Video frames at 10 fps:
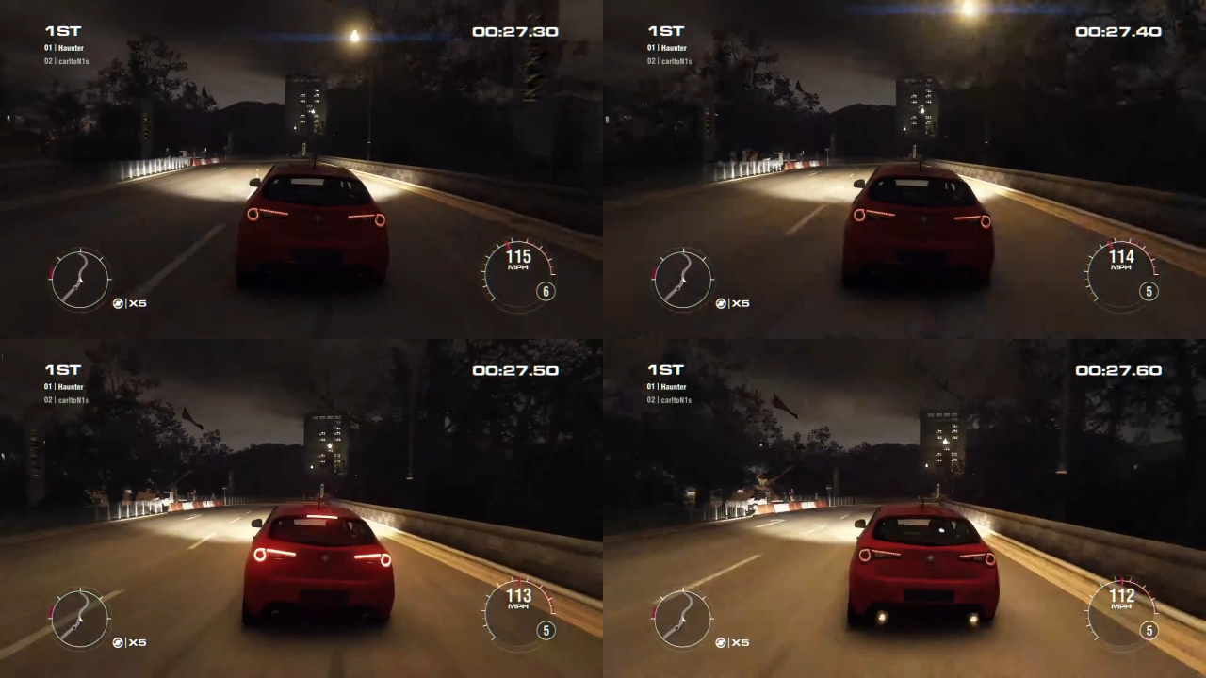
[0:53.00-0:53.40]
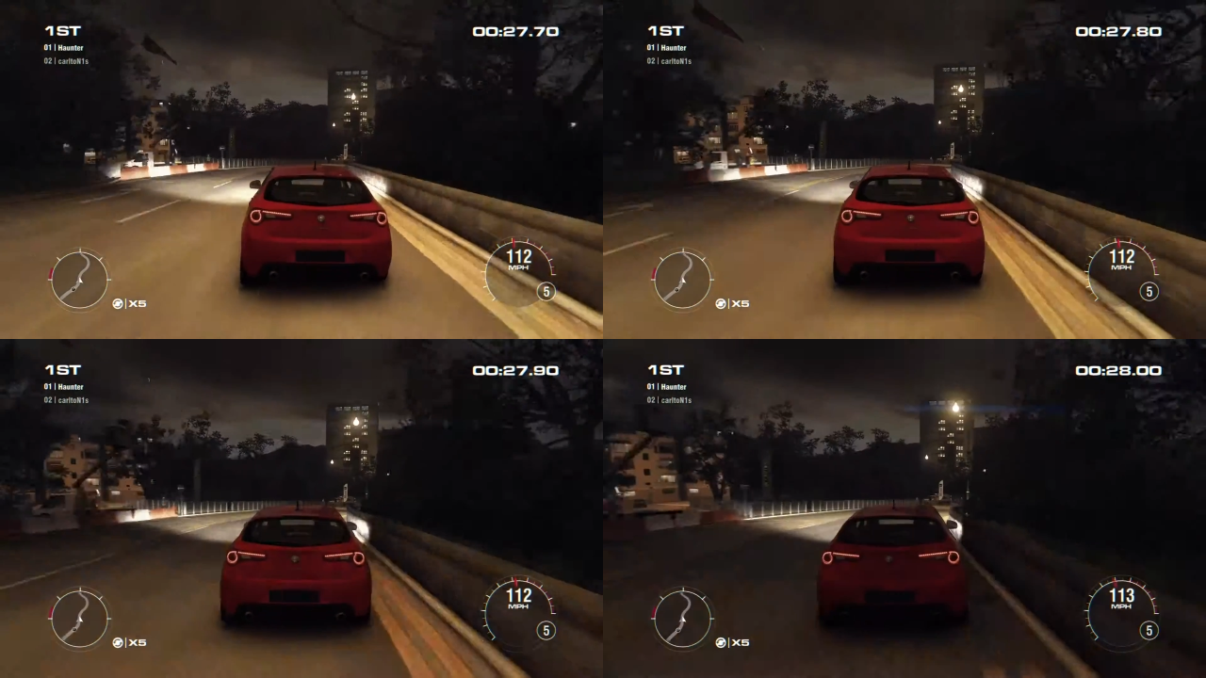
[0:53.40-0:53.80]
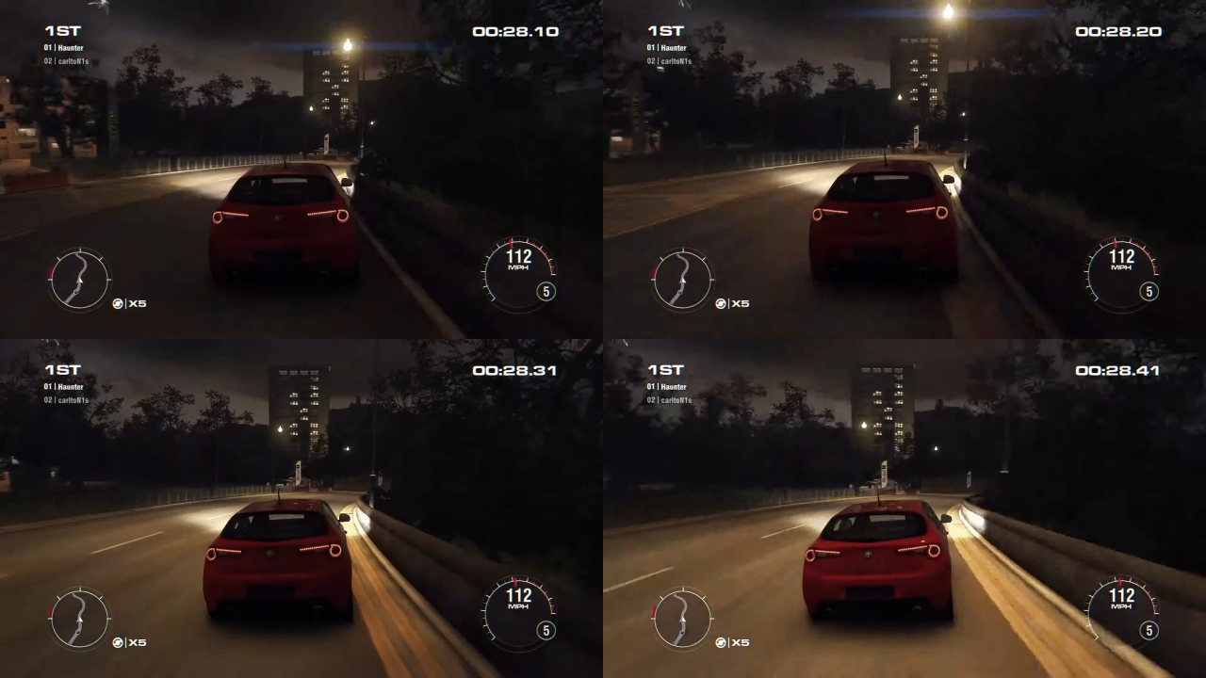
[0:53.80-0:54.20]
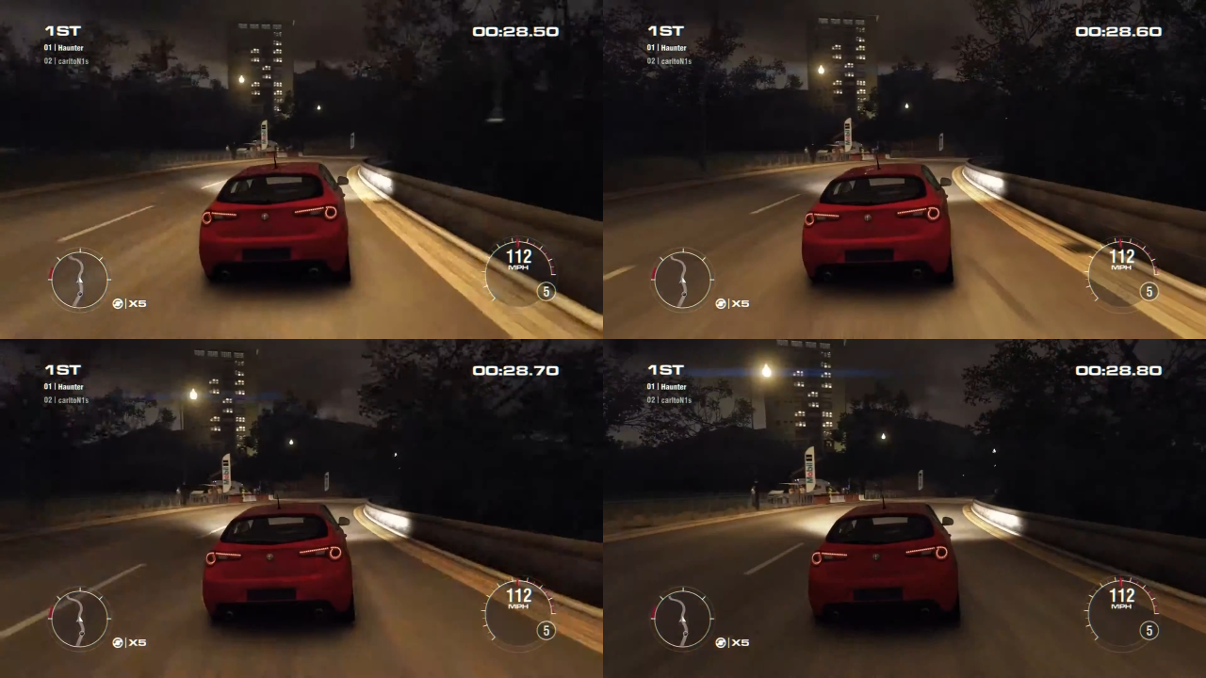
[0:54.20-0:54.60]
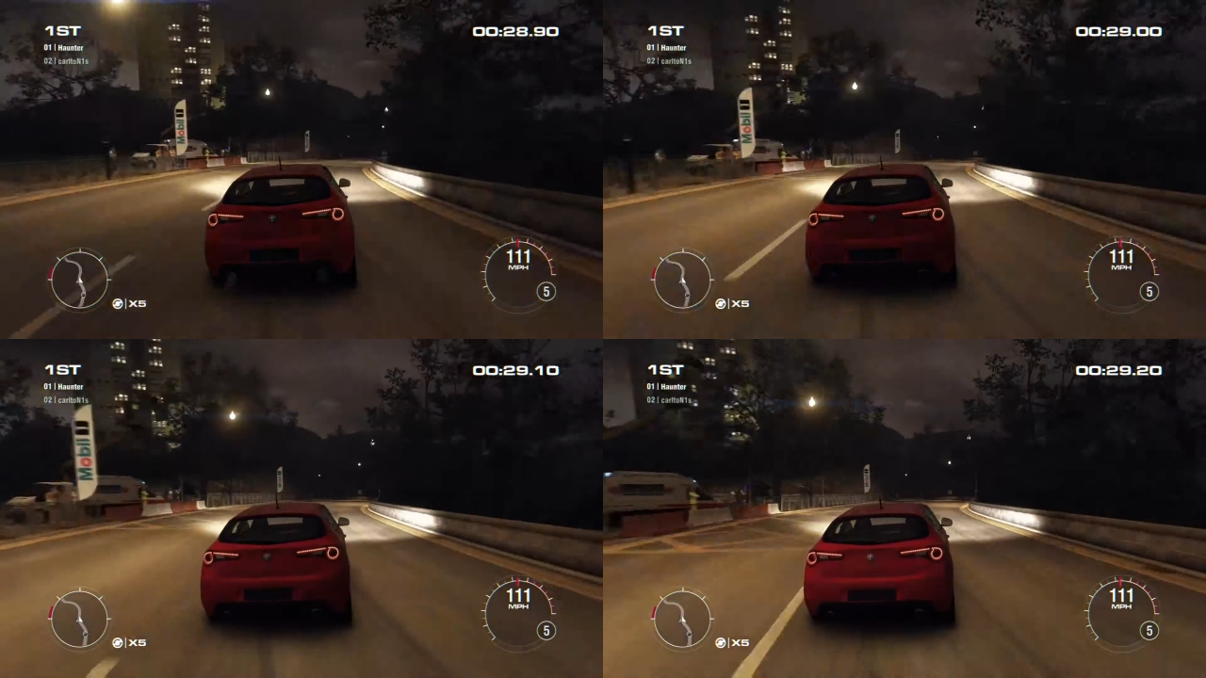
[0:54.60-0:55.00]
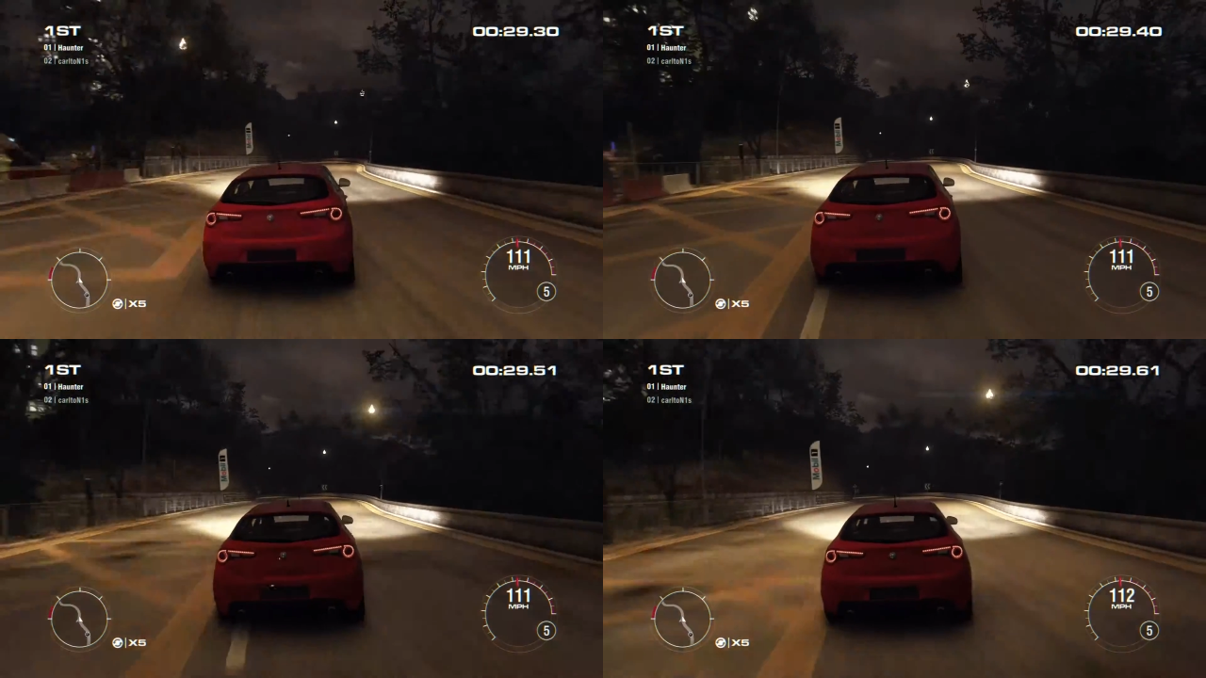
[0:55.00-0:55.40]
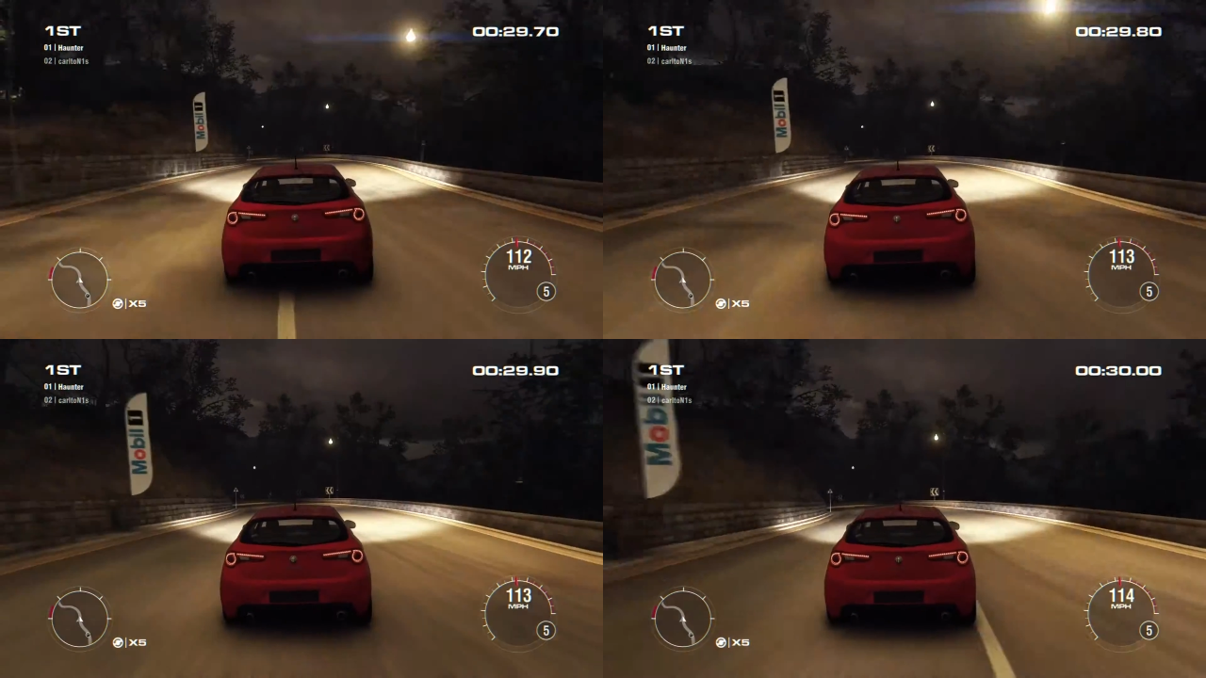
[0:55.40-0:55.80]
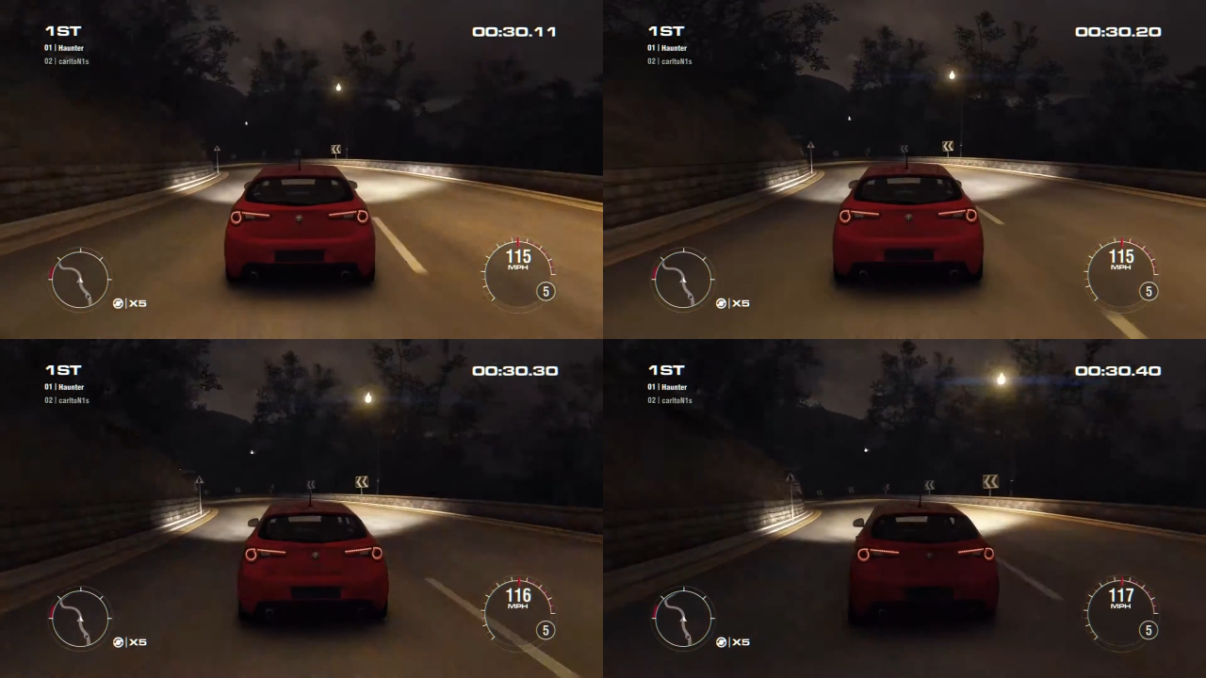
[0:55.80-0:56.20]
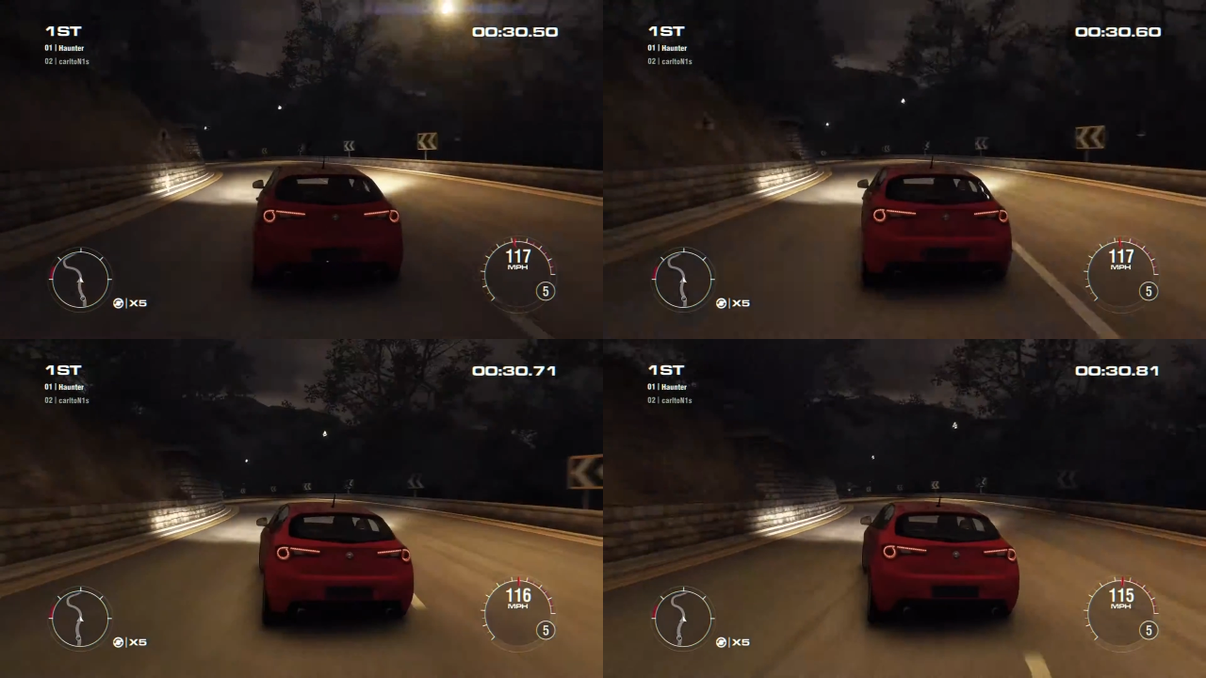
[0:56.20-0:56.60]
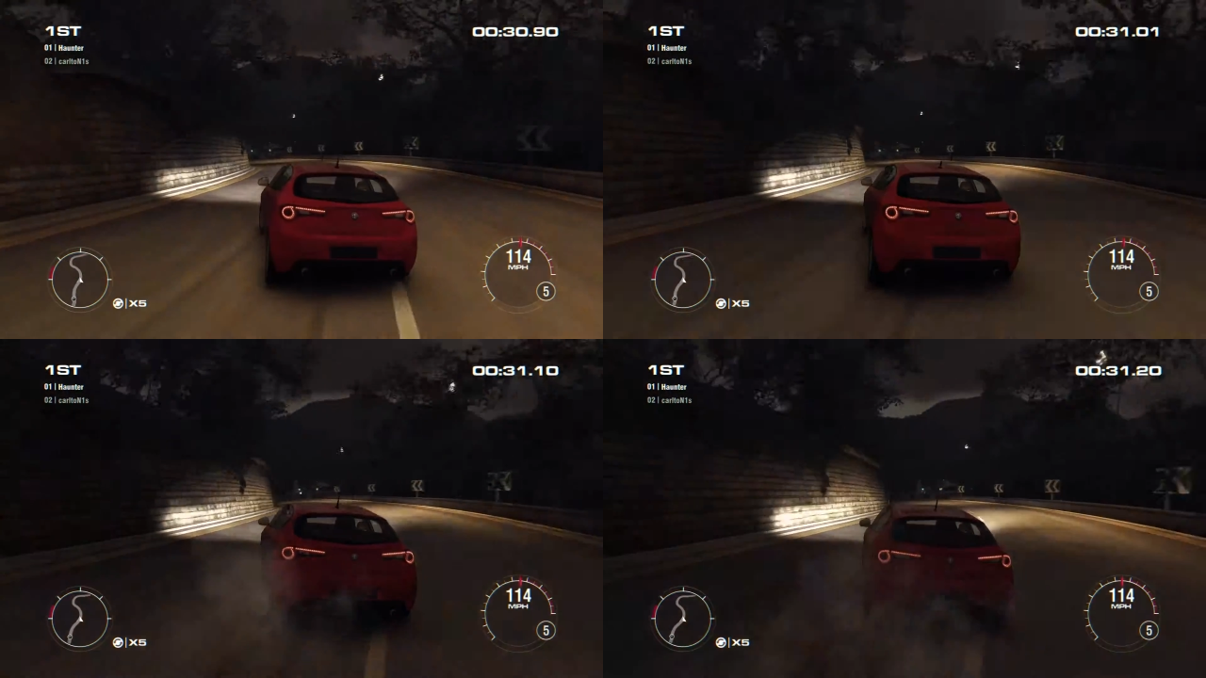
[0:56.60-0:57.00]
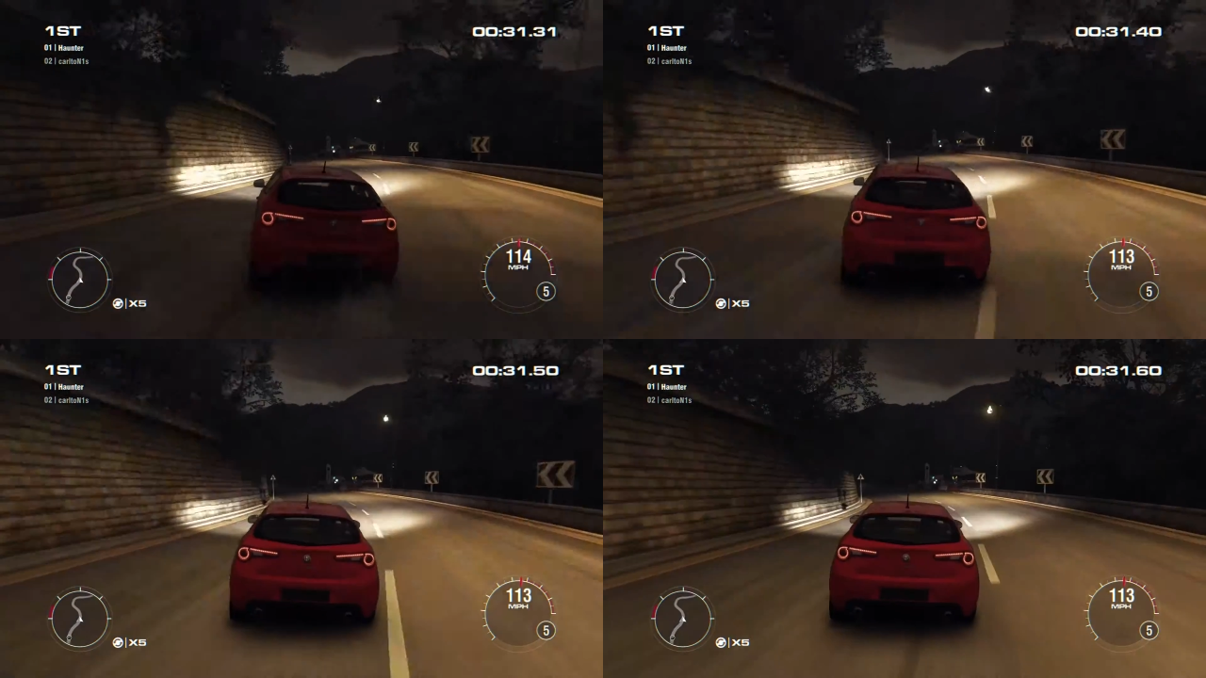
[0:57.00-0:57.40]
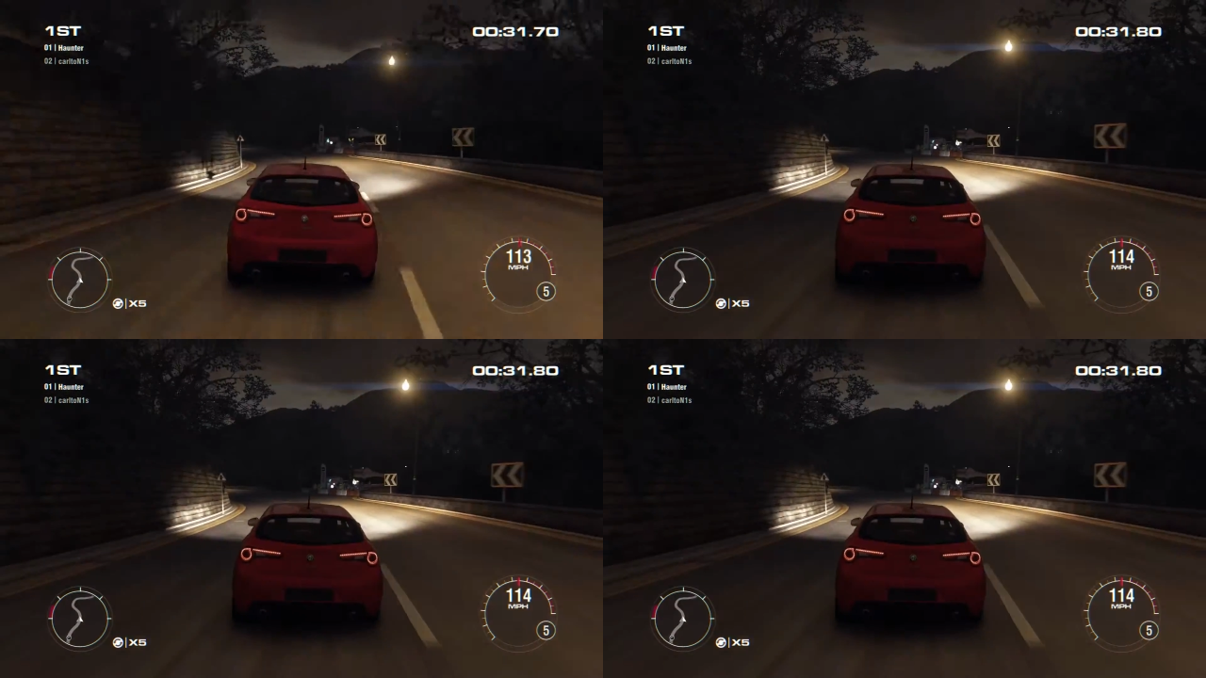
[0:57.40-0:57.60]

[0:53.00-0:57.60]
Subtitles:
No face is visible, so there are no lips to read.